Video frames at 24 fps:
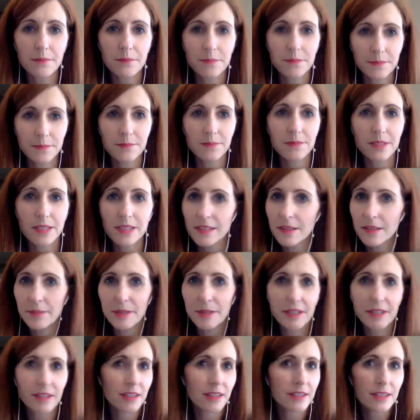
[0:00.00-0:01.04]
So I mean,
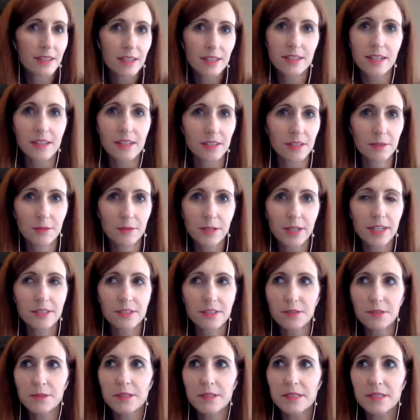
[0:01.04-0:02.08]
that's exactly what I do.
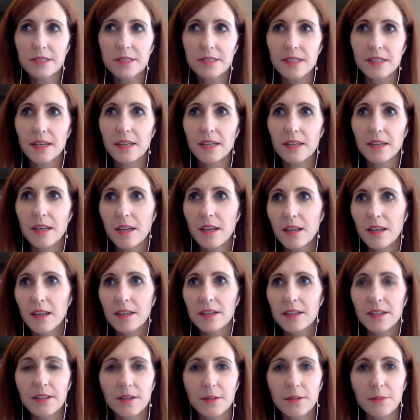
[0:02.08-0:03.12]
It's like,
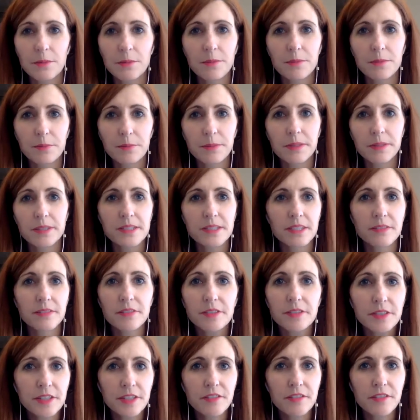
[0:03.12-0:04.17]
you know, please leave
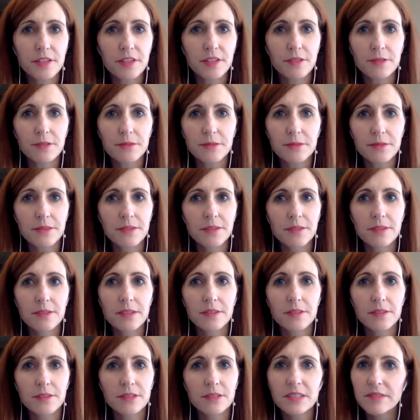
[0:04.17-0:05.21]
a review.
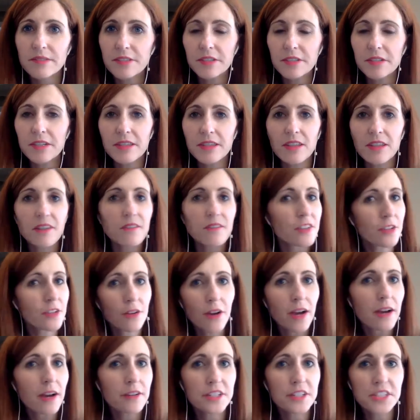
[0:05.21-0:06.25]
In the review, I'd love to know
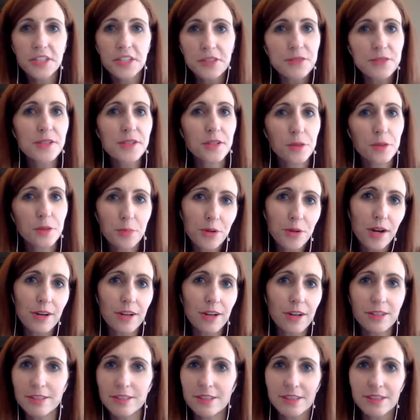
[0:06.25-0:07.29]
how you're using the
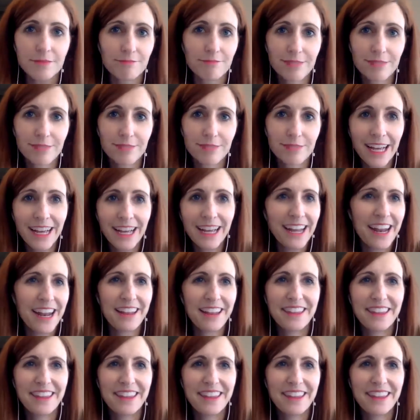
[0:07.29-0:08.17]
product. It's